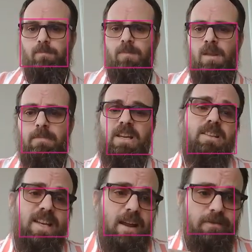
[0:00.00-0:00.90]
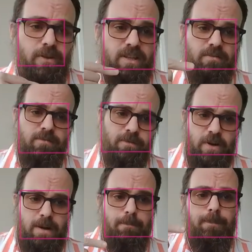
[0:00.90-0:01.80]
because every
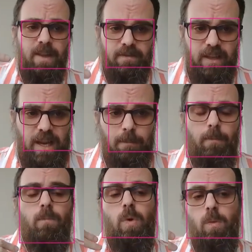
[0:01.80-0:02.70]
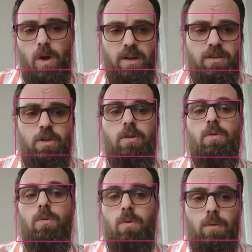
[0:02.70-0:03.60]
frame of the game we want
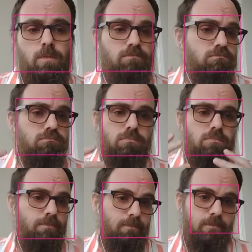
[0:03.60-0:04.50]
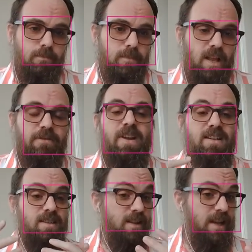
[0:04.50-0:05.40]
to
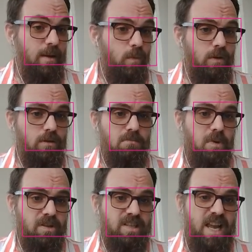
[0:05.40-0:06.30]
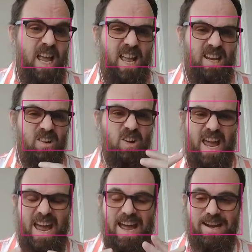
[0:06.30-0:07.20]
affect the game world. We want to,
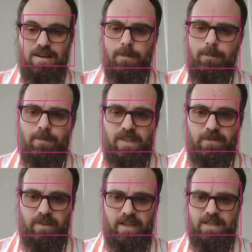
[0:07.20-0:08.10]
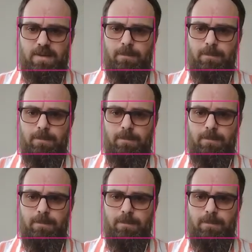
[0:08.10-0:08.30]
add different things.